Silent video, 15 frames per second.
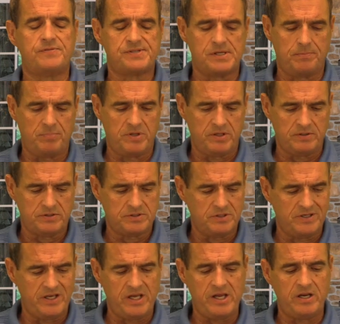for something to
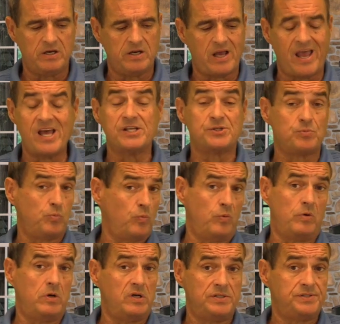eat, as
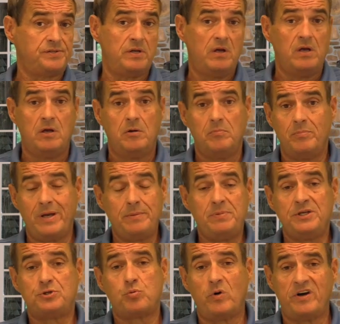was
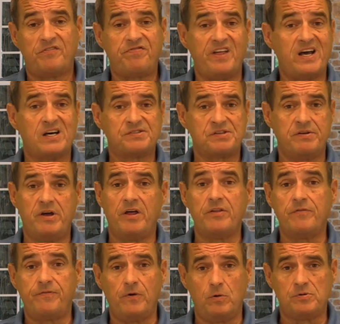maybe 12,000
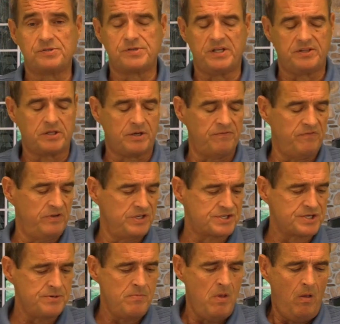other folks at the
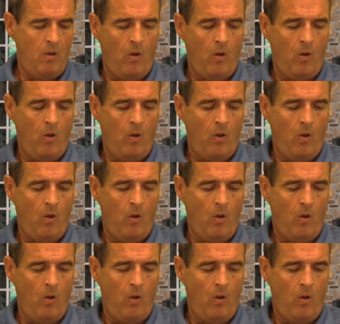convention.